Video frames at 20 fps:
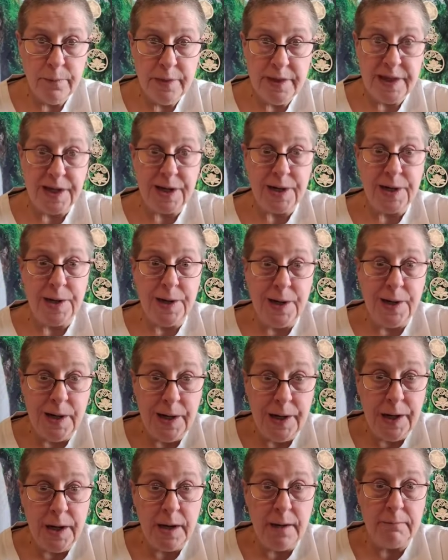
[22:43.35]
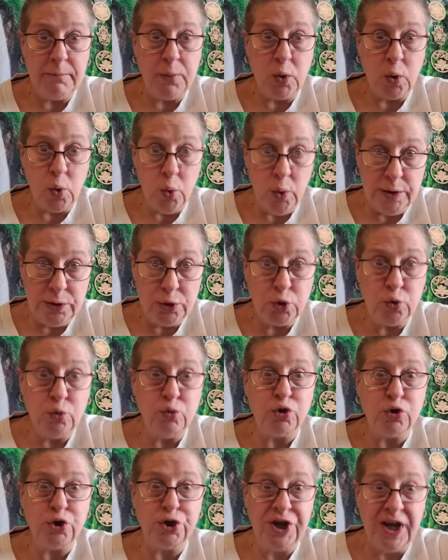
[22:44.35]
that I am going
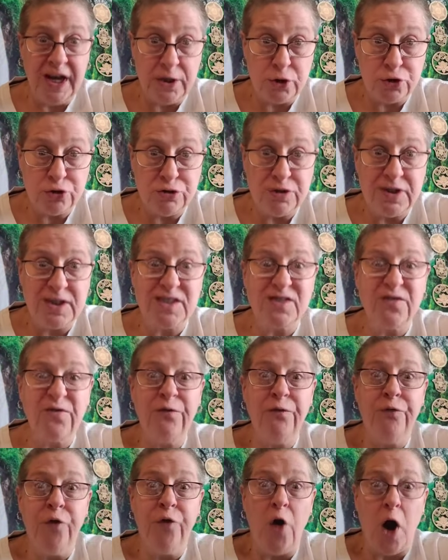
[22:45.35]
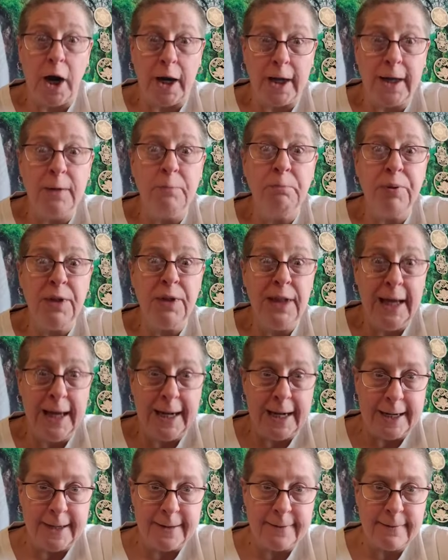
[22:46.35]
to change this fucking
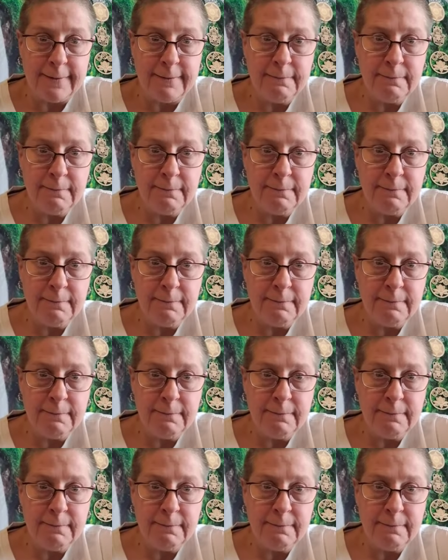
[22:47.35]
planet.